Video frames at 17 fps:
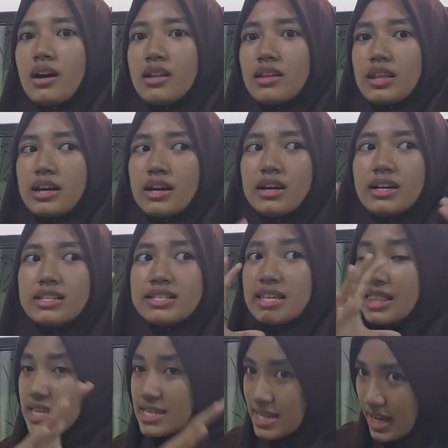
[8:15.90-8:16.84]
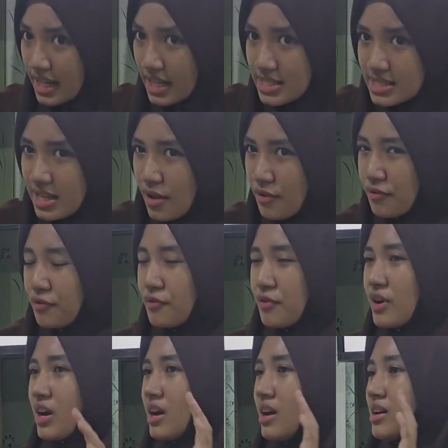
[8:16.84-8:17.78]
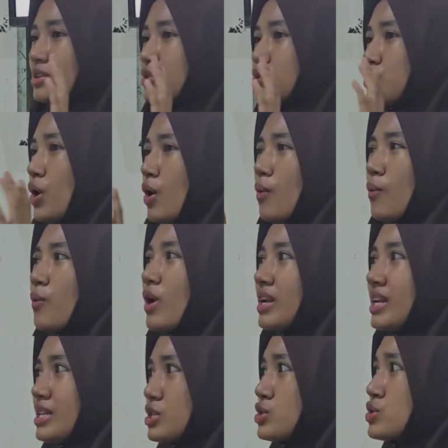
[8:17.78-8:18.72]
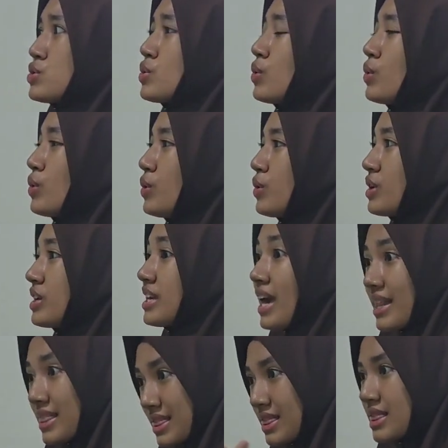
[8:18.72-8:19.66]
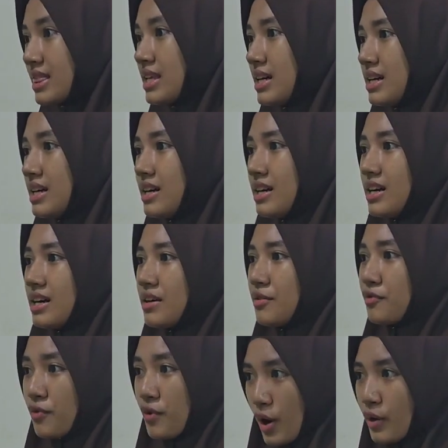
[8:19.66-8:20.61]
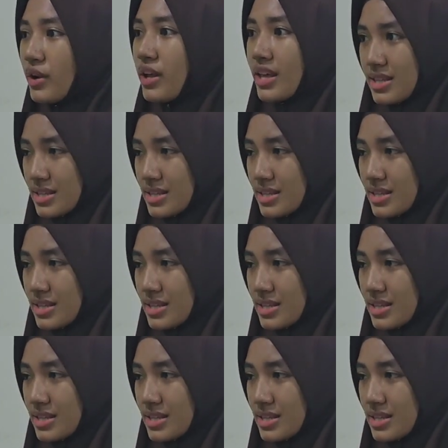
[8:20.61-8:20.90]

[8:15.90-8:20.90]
the citizen itself don't want it to get the fraud